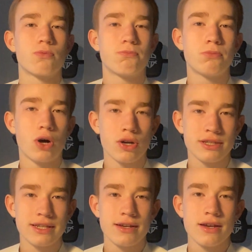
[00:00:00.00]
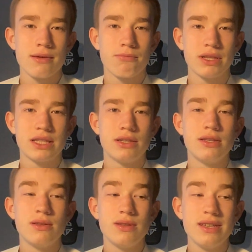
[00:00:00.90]
boss, but
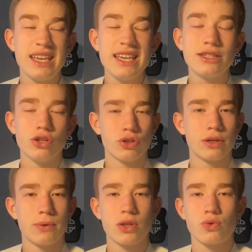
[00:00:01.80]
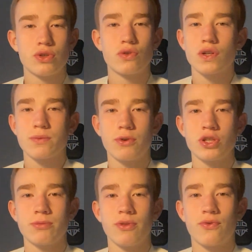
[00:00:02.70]
he's not the one who's
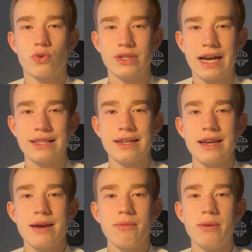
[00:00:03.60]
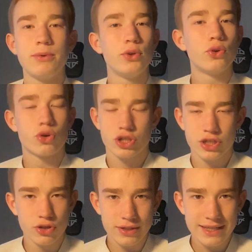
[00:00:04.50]
responsible for that. Maybe you're
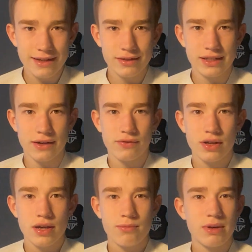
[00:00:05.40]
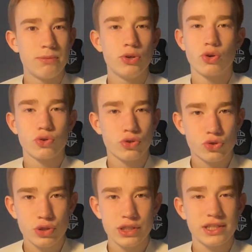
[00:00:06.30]
just not skilled enough. Maybe you're not
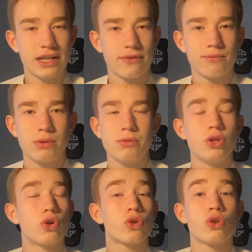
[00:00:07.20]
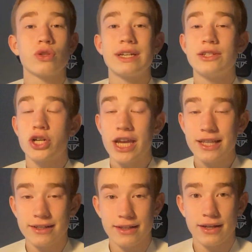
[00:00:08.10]
trained enough. Maybe you're not
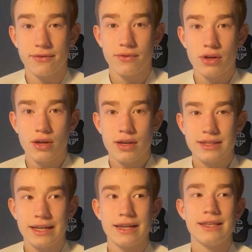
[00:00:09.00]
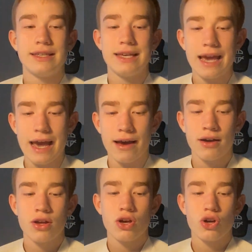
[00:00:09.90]
educated enough. It's like, yeah,
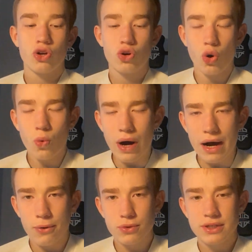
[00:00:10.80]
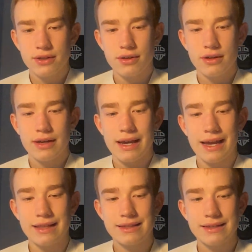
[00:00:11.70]
go out
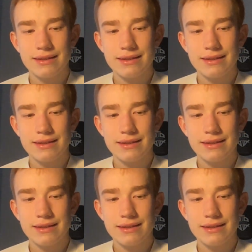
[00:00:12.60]
and